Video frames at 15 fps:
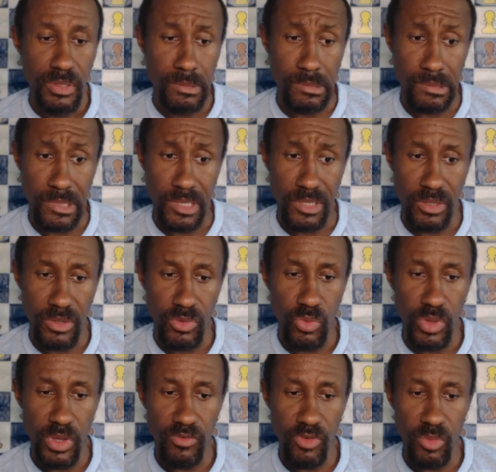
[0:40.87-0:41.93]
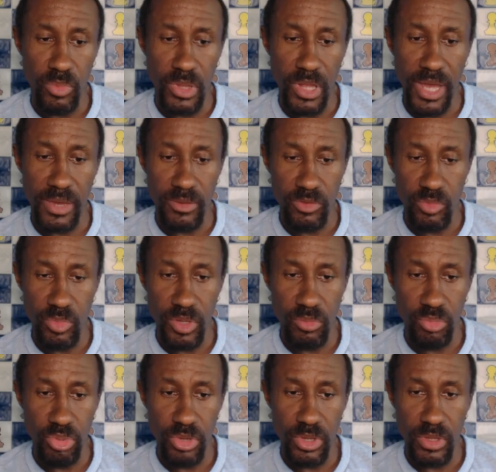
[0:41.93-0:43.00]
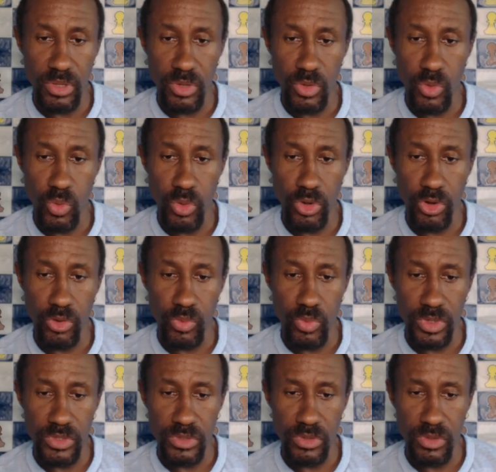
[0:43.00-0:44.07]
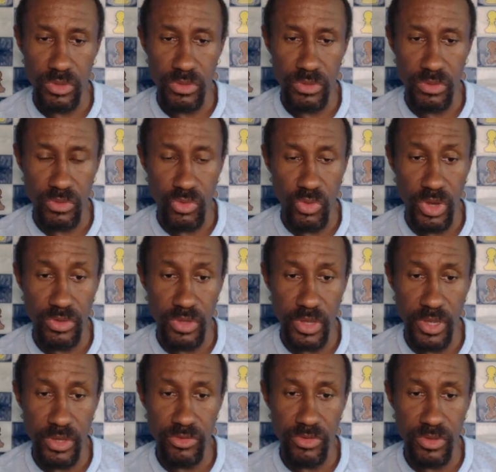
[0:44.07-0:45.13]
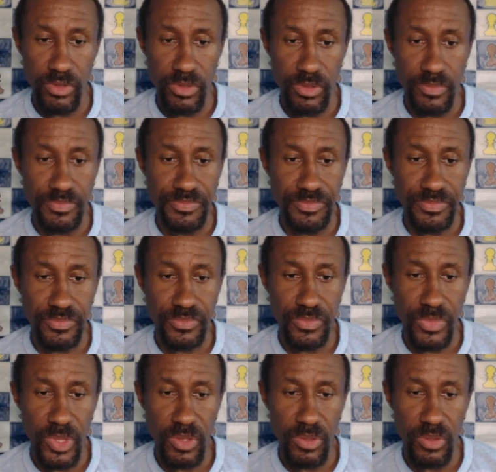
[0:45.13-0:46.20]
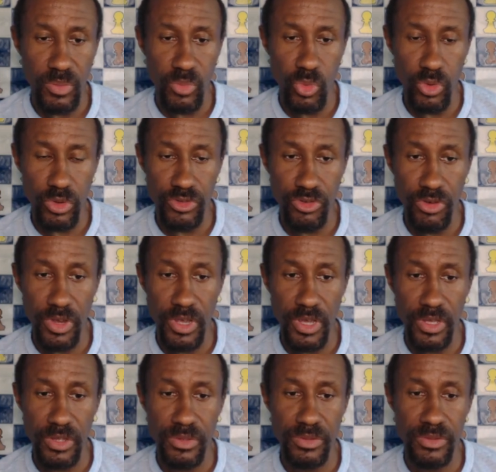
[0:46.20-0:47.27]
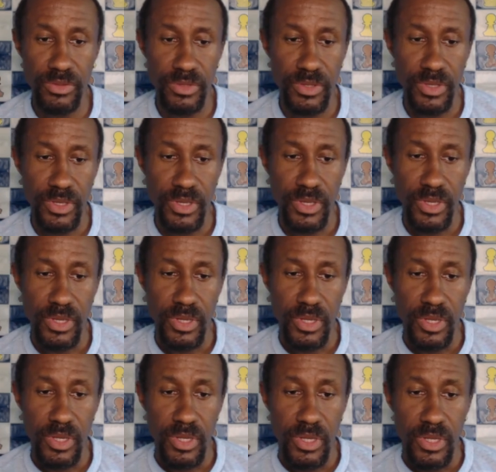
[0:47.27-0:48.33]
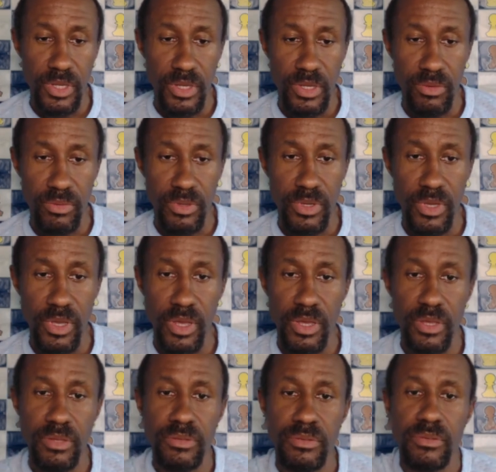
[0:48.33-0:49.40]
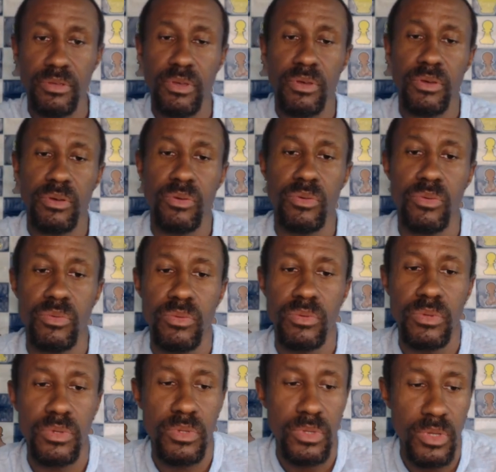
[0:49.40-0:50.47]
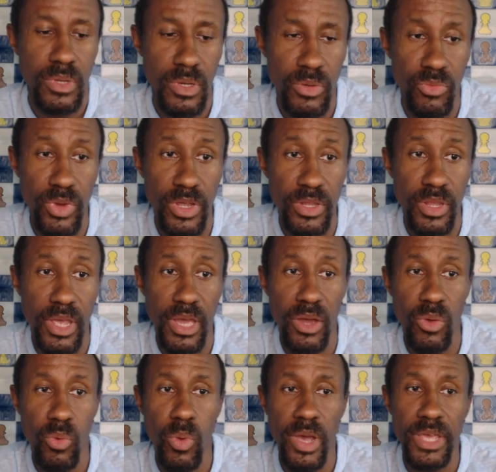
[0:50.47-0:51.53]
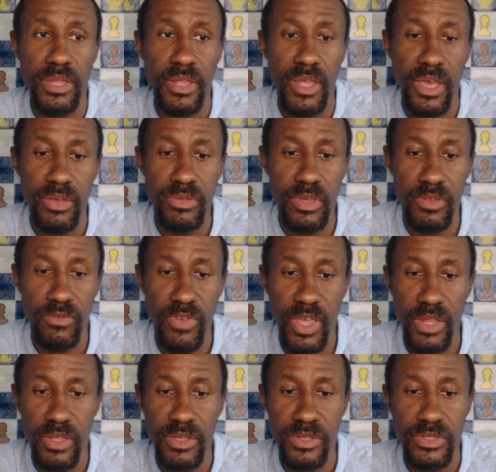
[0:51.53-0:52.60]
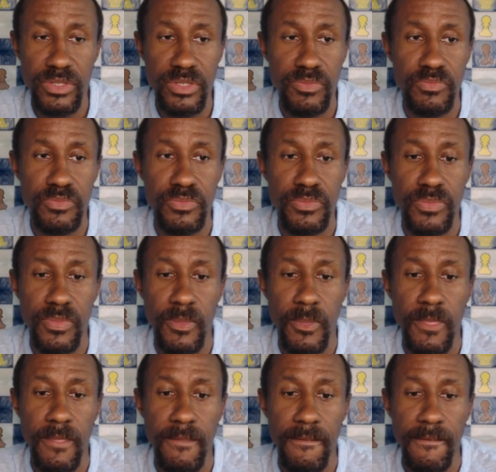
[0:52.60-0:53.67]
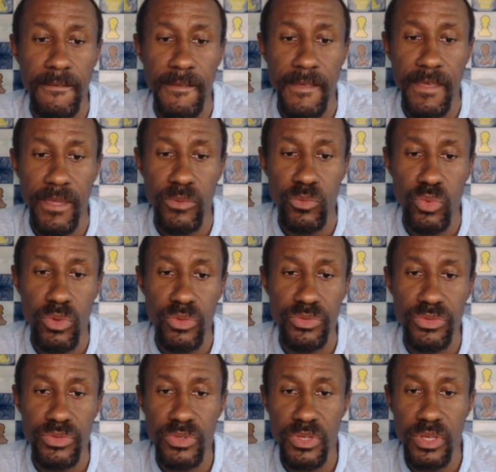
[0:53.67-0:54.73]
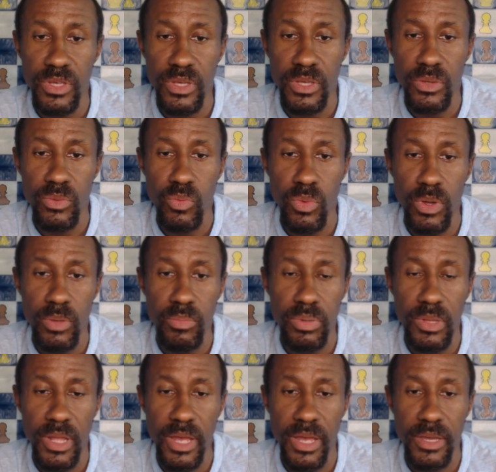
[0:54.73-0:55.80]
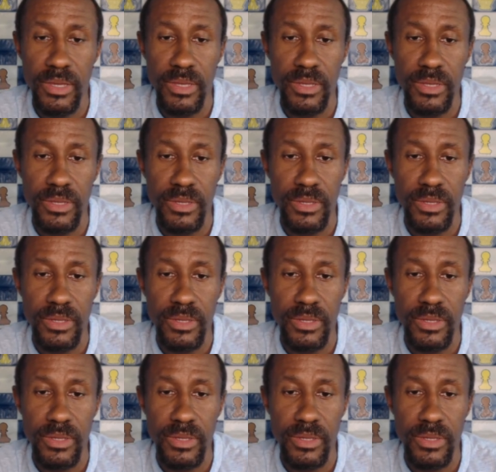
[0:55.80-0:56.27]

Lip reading: Looks like the queen for black is being put in the corner, which looks crazy dangerous. Some more trades. Okay, so right now white has the advantage, and we'll see what black